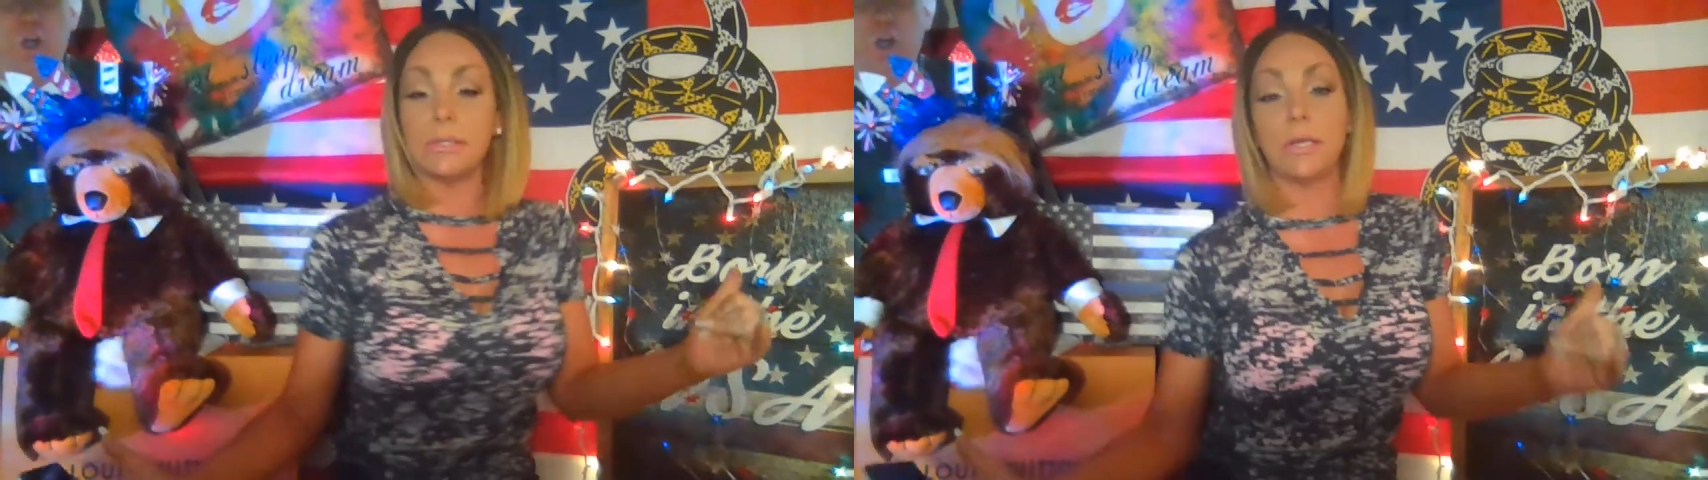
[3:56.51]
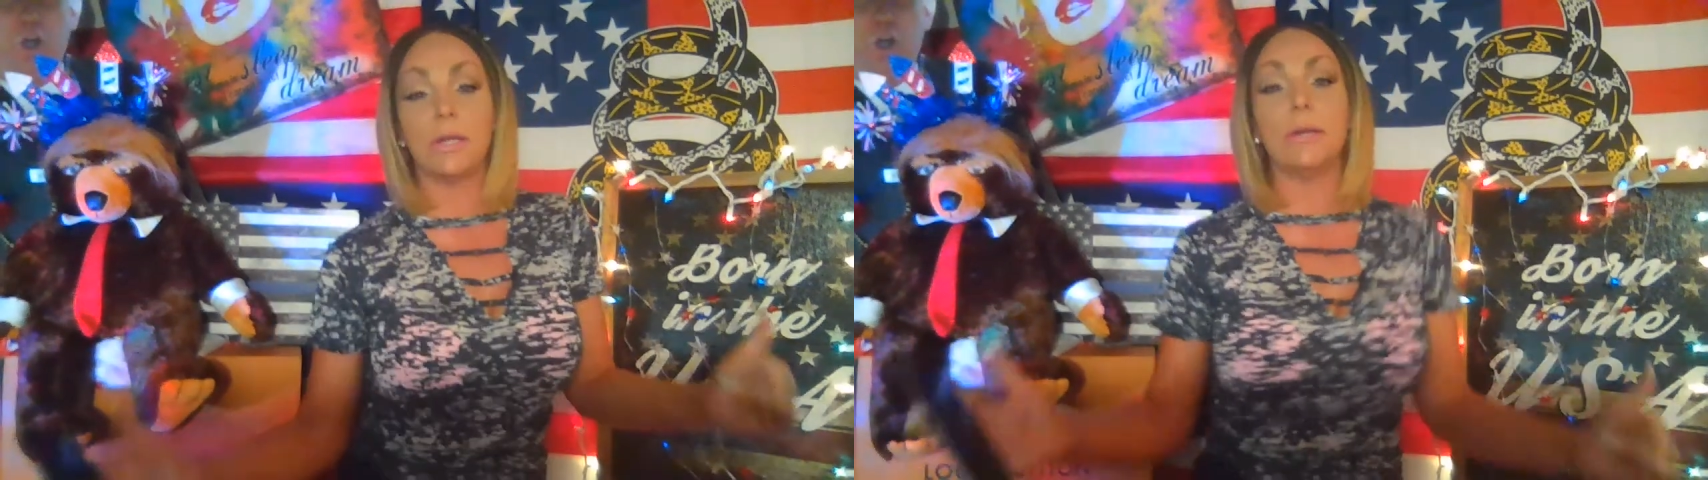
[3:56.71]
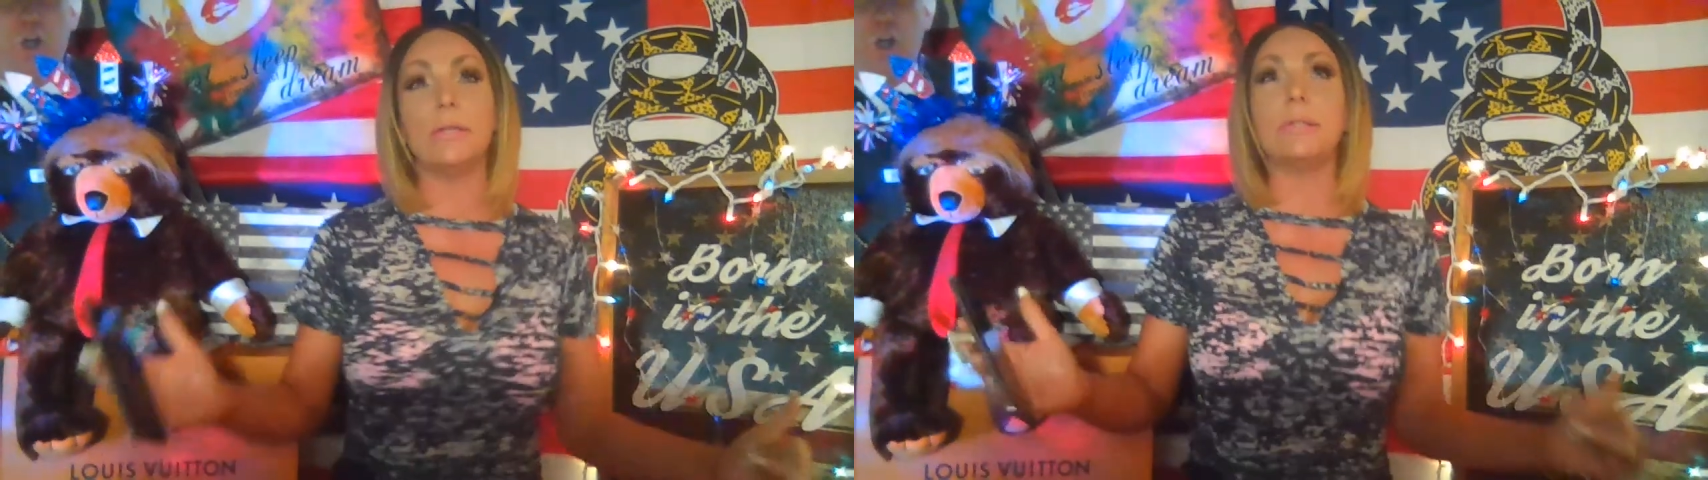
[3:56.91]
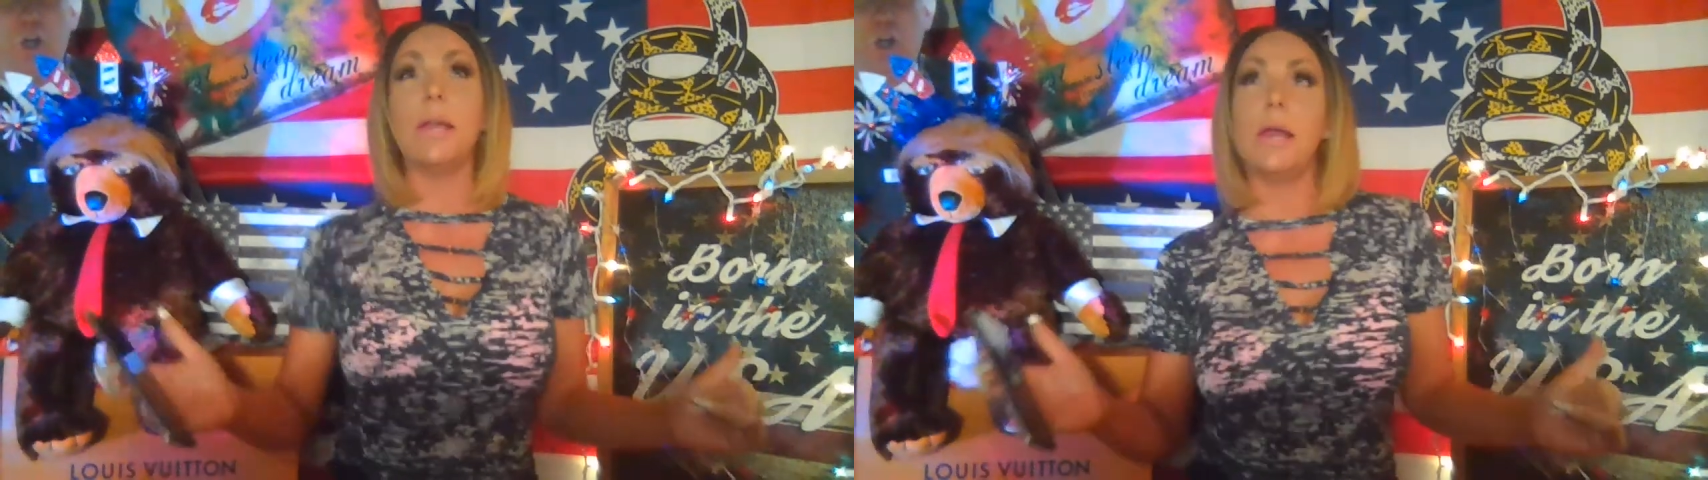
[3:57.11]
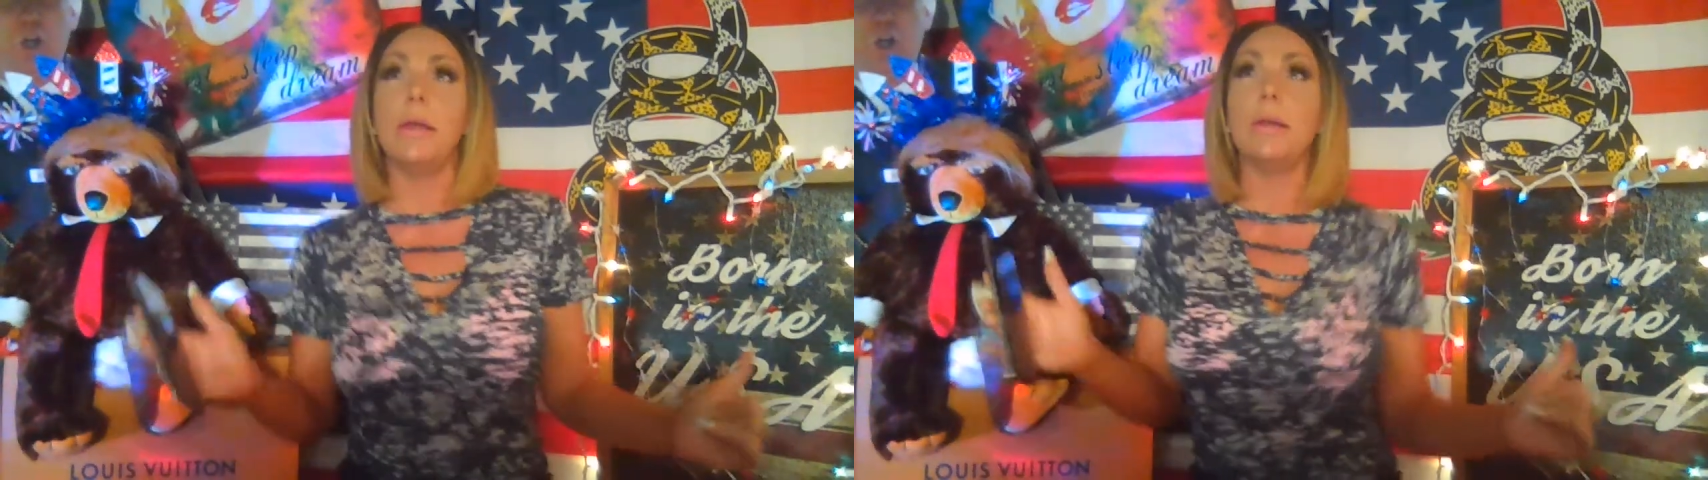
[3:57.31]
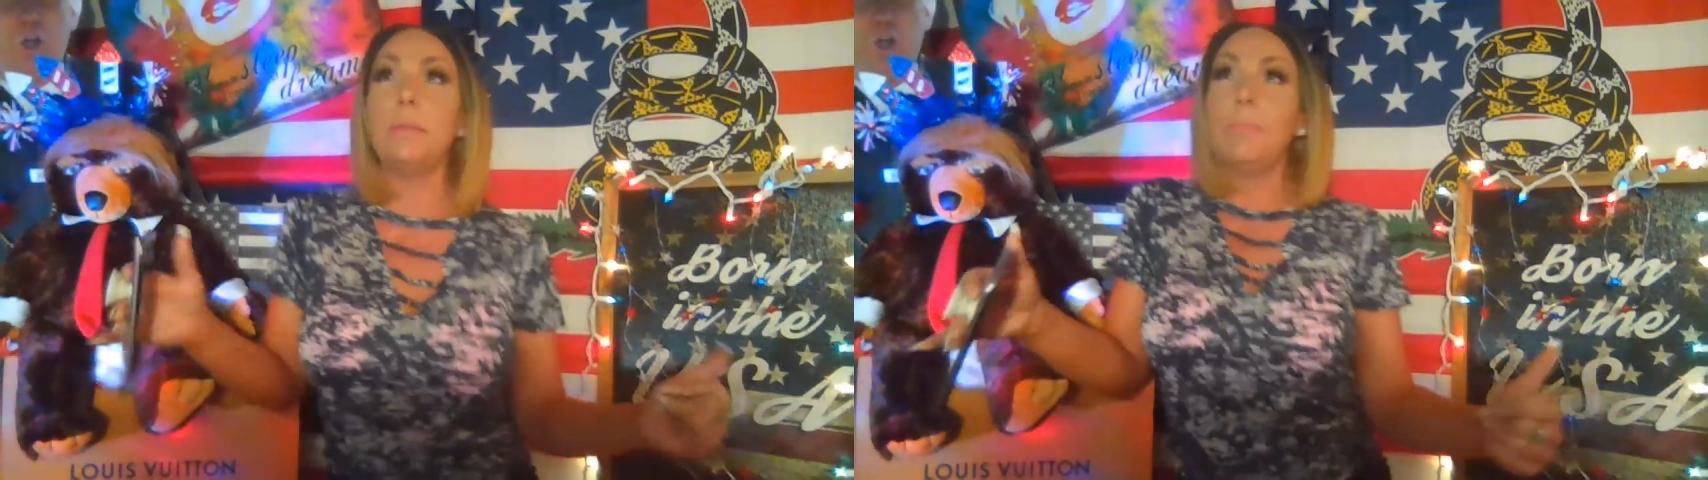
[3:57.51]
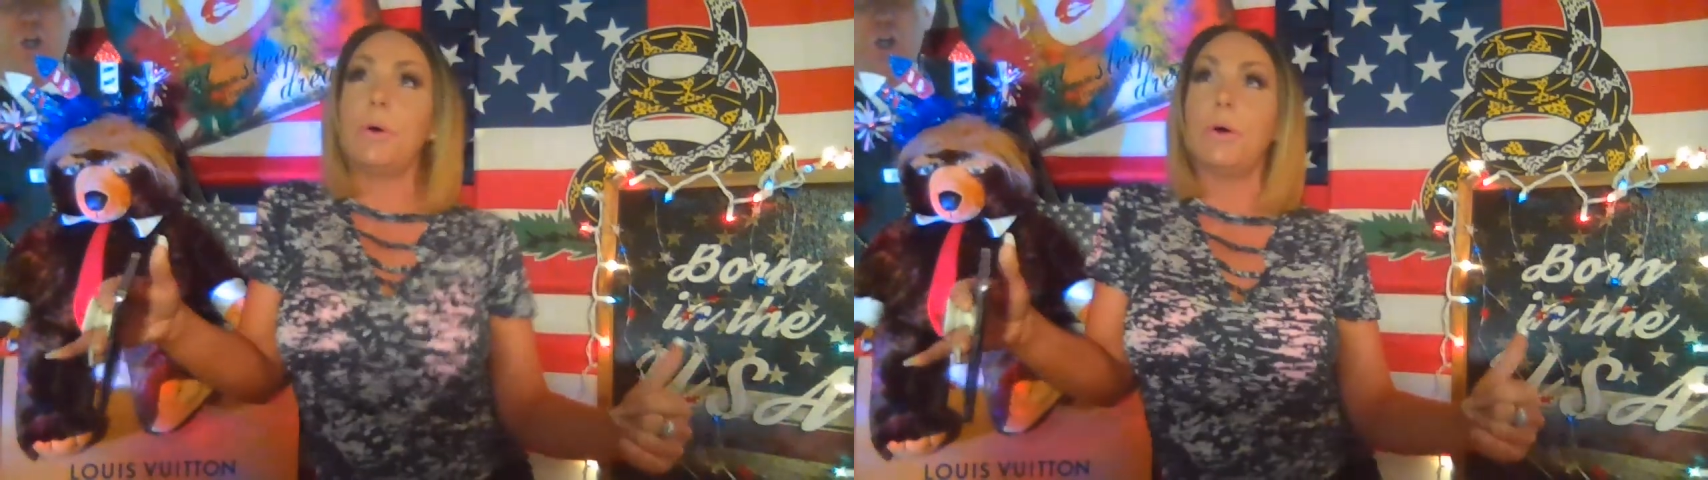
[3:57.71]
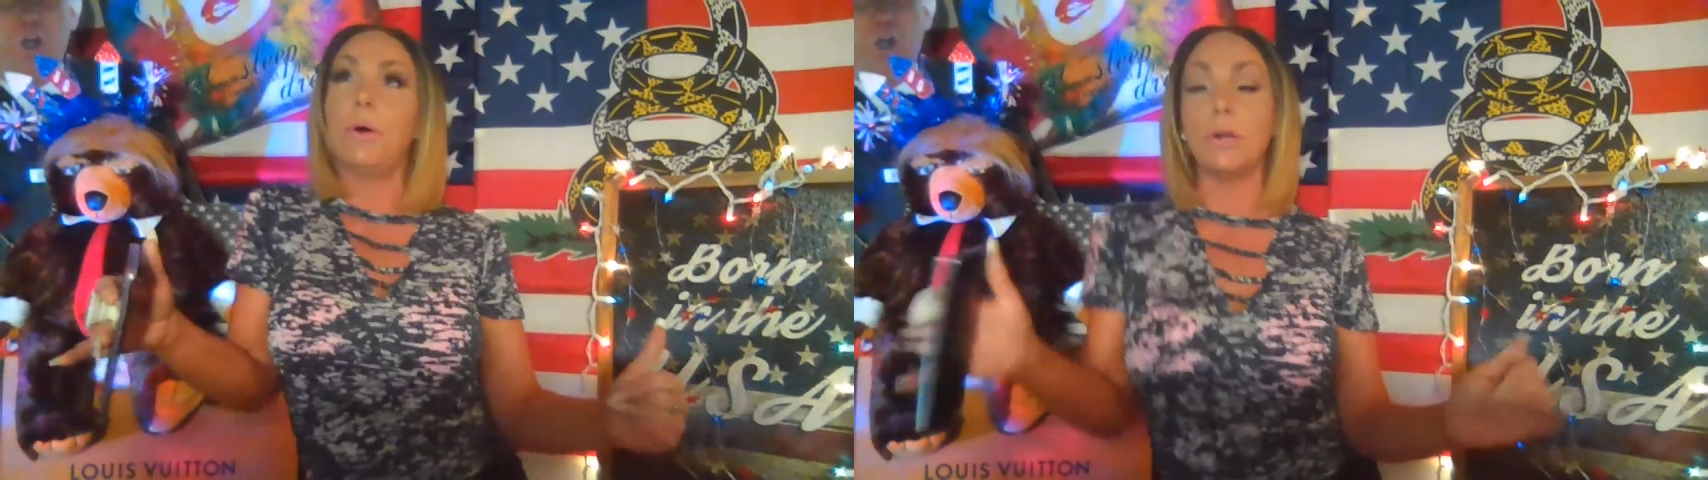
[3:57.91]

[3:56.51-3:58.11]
theorist anymore.